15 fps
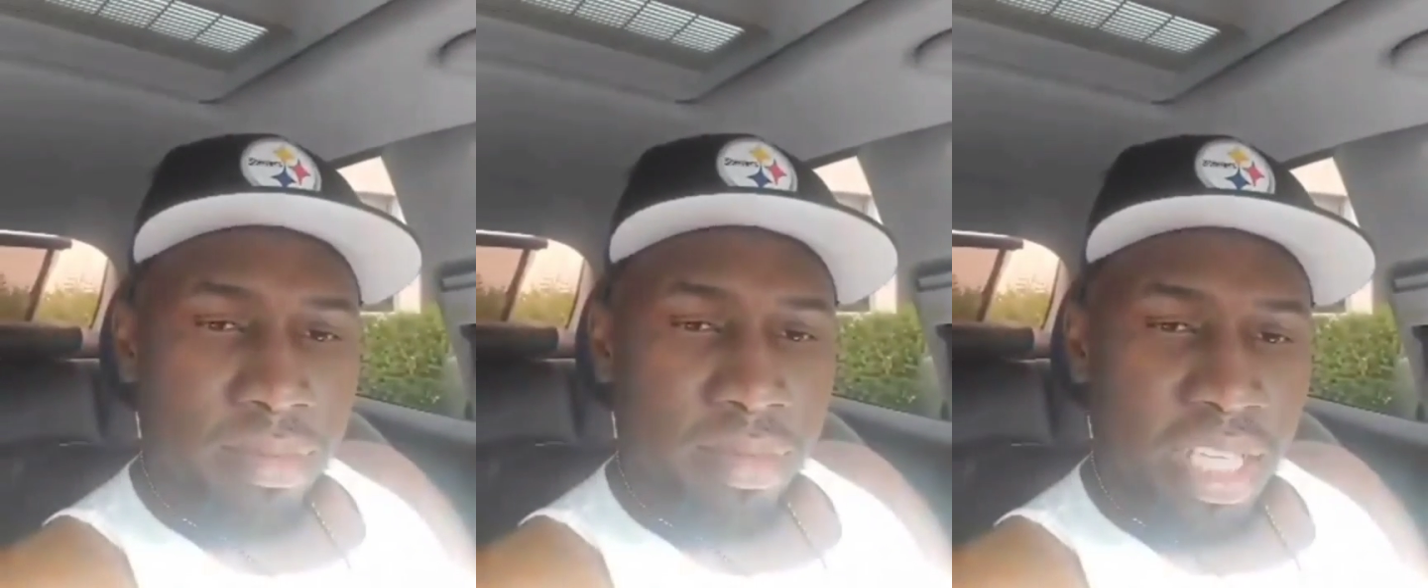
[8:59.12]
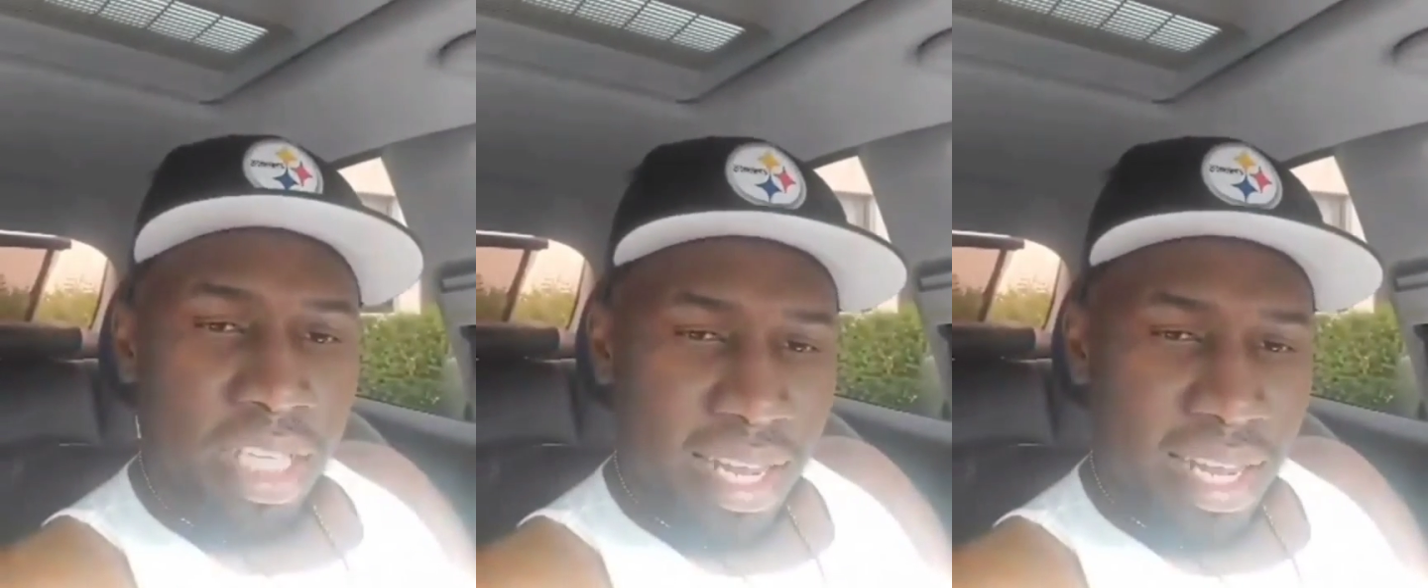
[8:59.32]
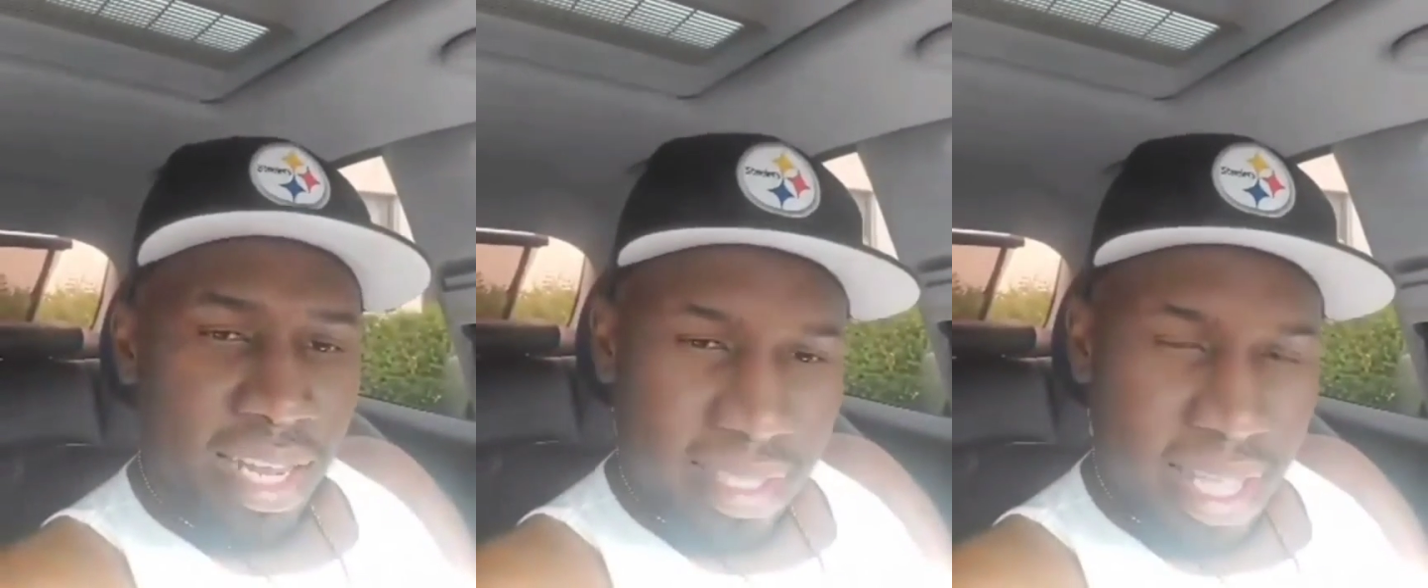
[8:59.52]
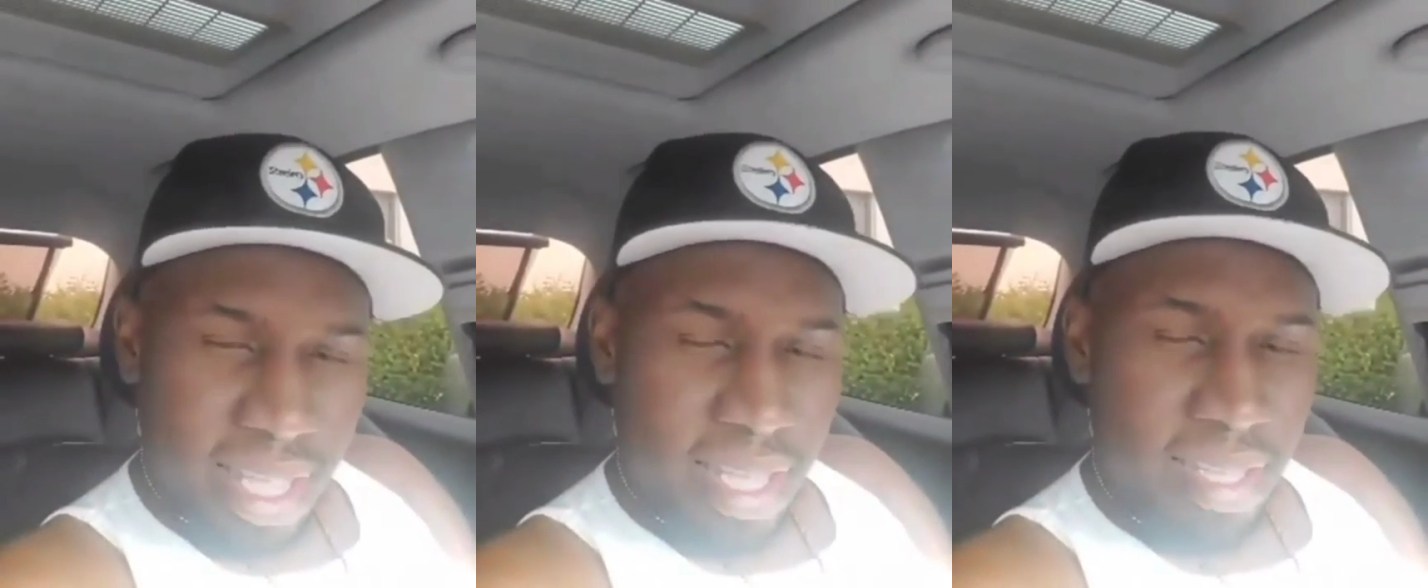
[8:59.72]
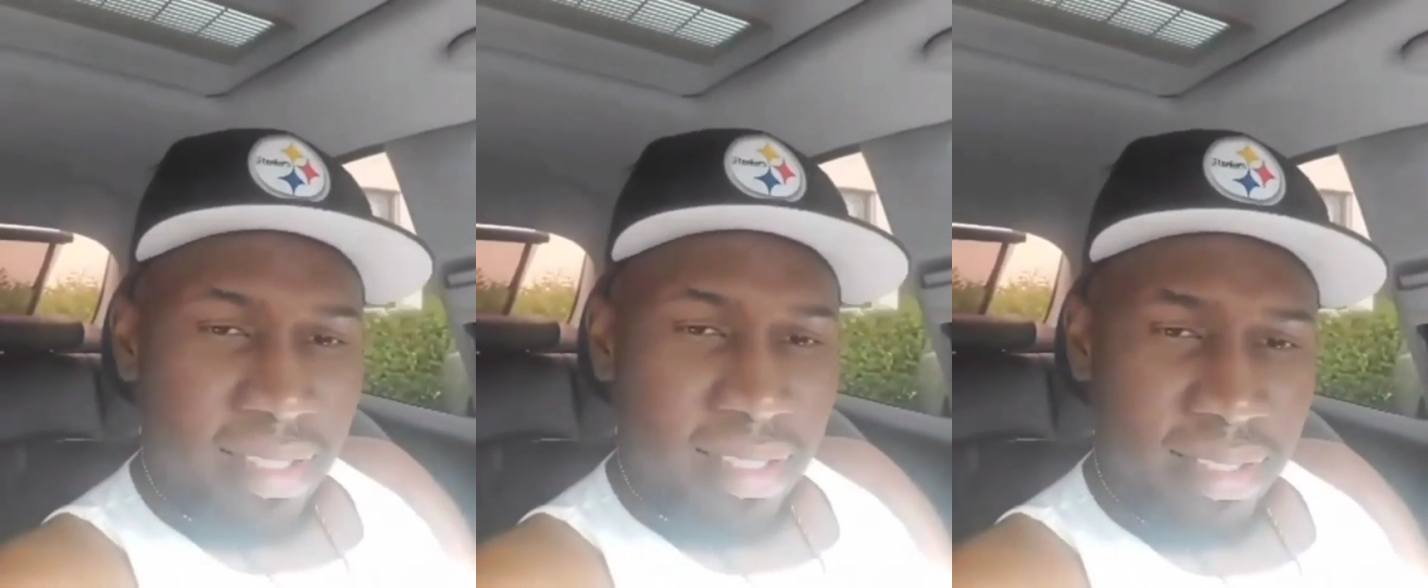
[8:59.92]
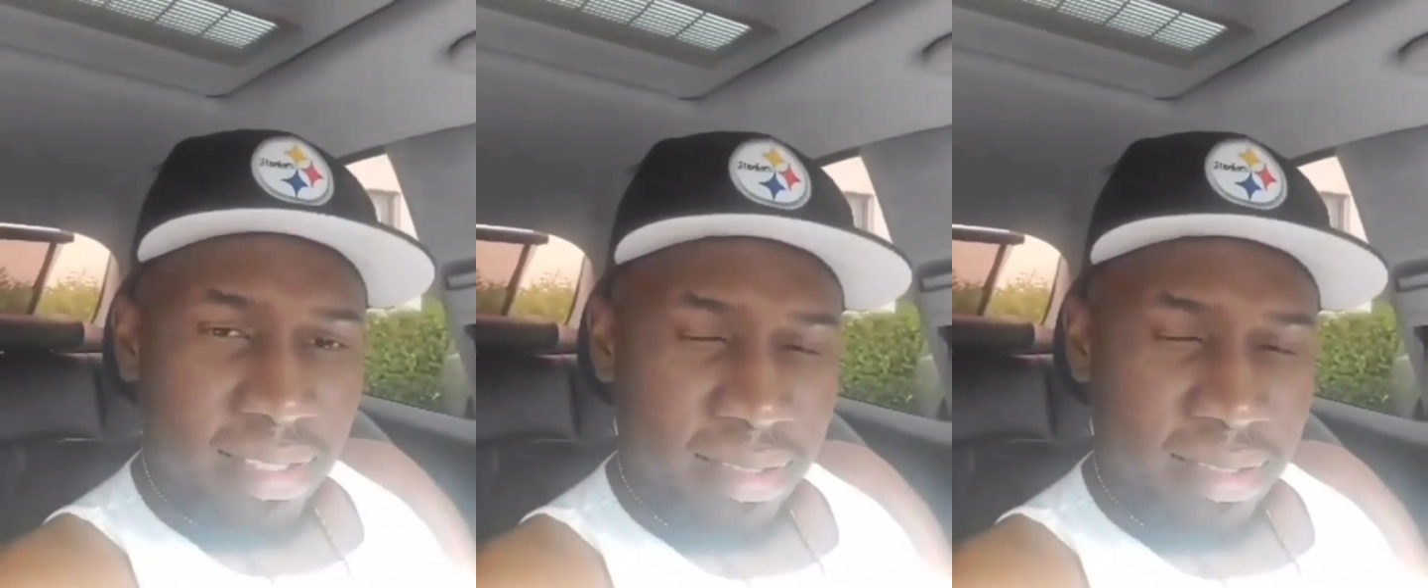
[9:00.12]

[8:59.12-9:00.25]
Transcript: You understand?